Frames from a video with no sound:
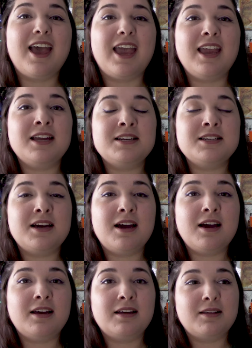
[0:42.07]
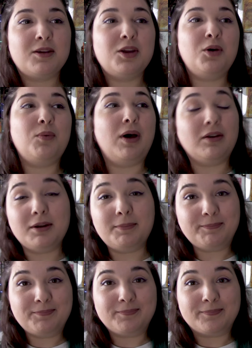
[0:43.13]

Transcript: And, uh, you know, welcome